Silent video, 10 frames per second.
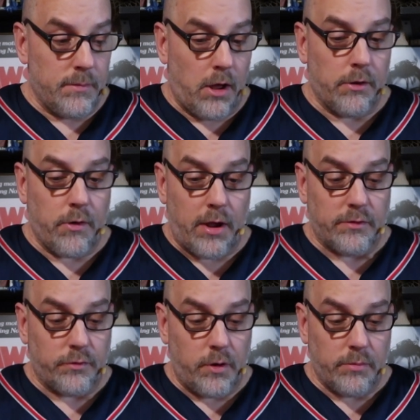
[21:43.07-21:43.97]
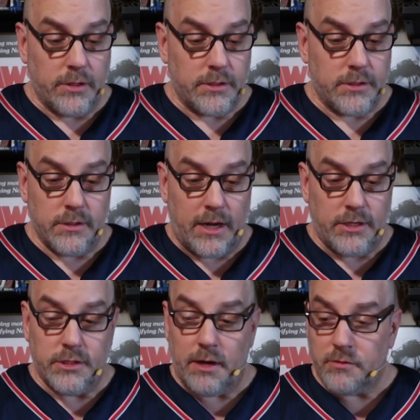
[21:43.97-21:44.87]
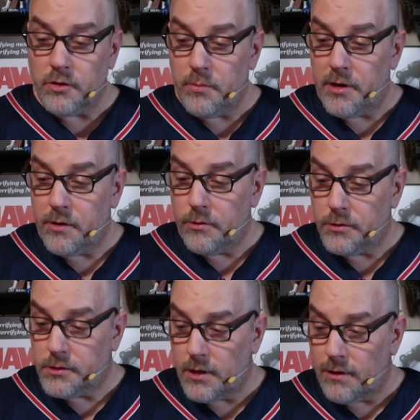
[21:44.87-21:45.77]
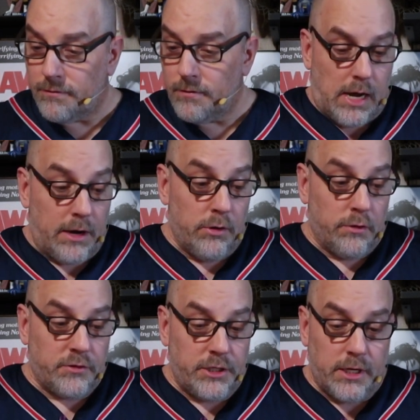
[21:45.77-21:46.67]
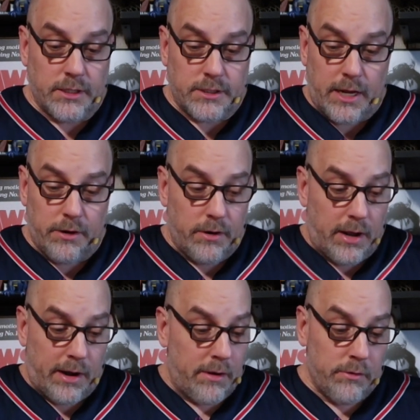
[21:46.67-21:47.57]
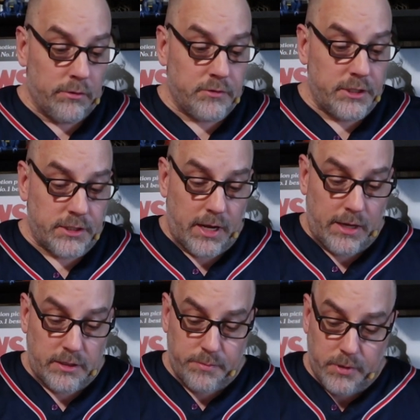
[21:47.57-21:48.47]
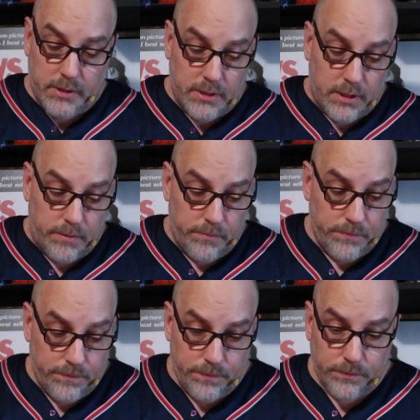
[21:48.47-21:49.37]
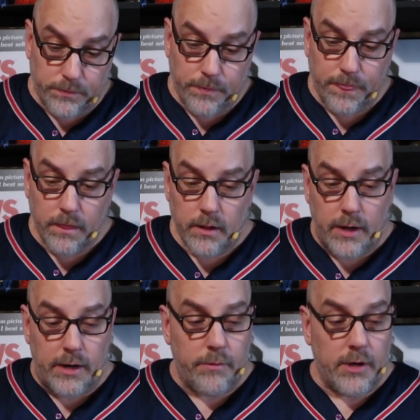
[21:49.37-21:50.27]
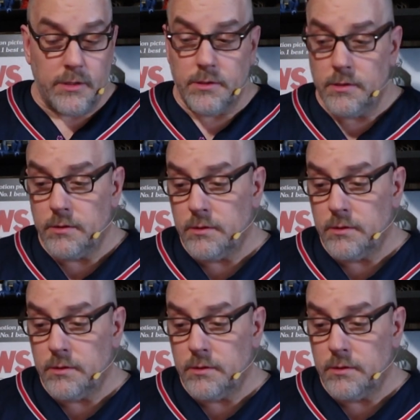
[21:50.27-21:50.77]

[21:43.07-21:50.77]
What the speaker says: autographs from, because I just have so many cool stuff. I don't know if she does that or not. I don't know if she signs, but anyways.